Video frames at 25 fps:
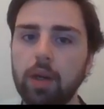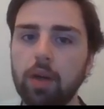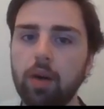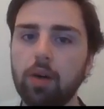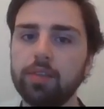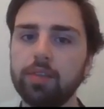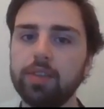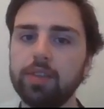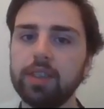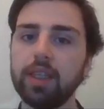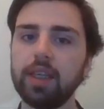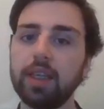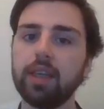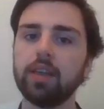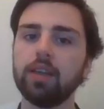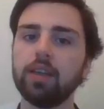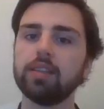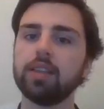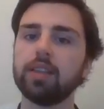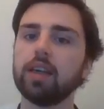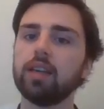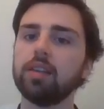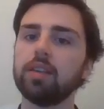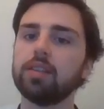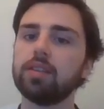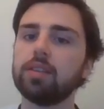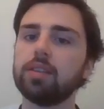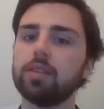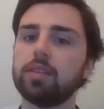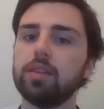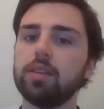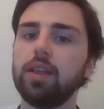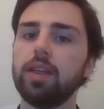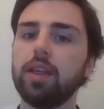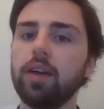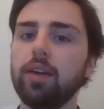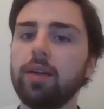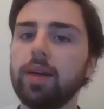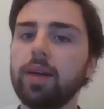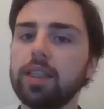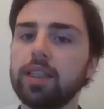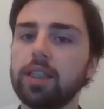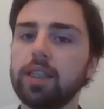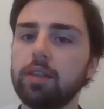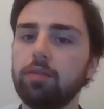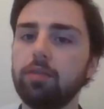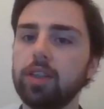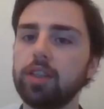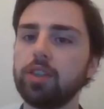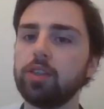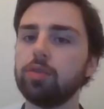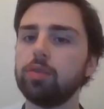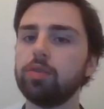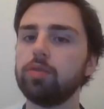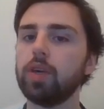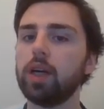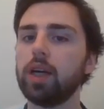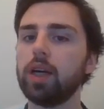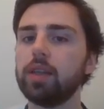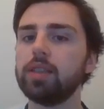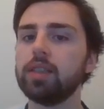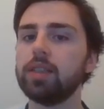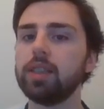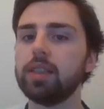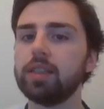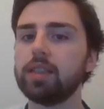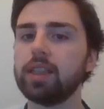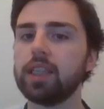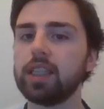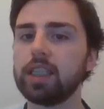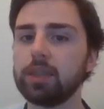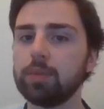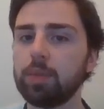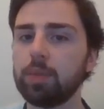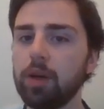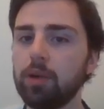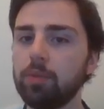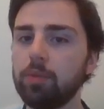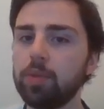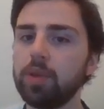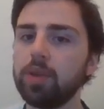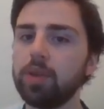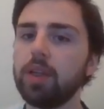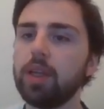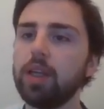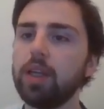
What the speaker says: obviously, because that's it's the original versus an experiment,